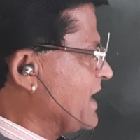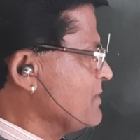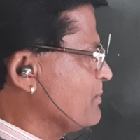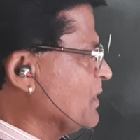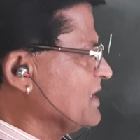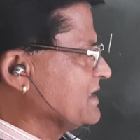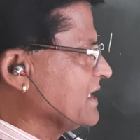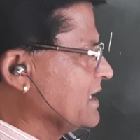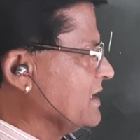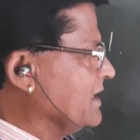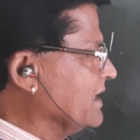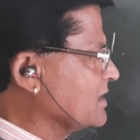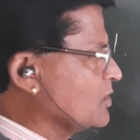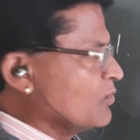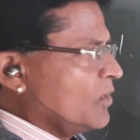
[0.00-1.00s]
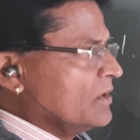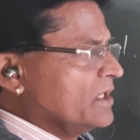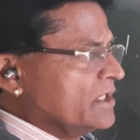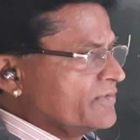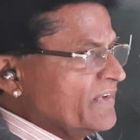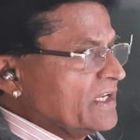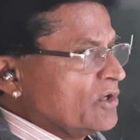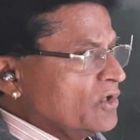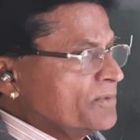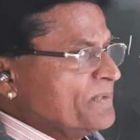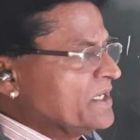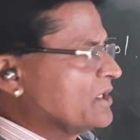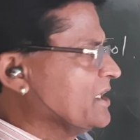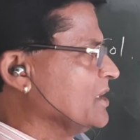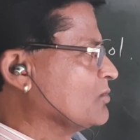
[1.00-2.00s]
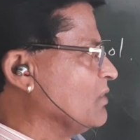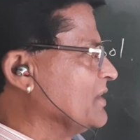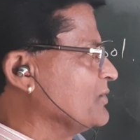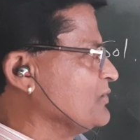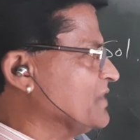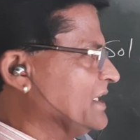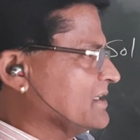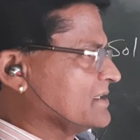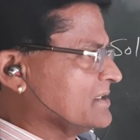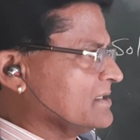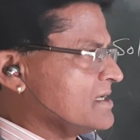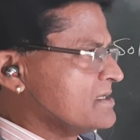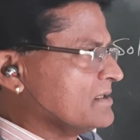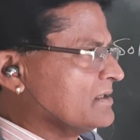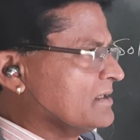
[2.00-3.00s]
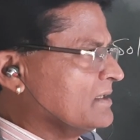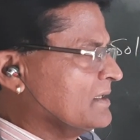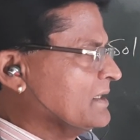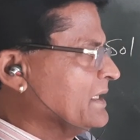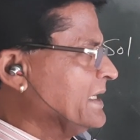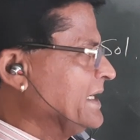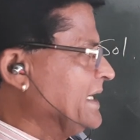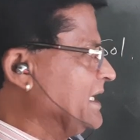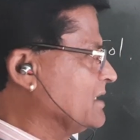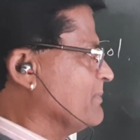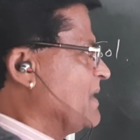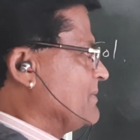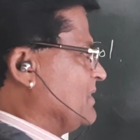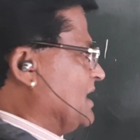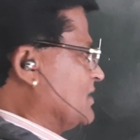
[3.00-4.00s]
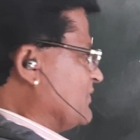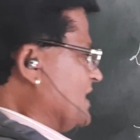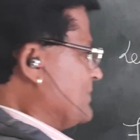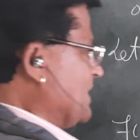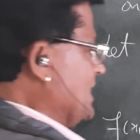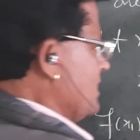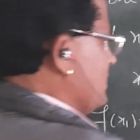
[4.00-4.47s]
5.3. It will not be equal to 6. It will be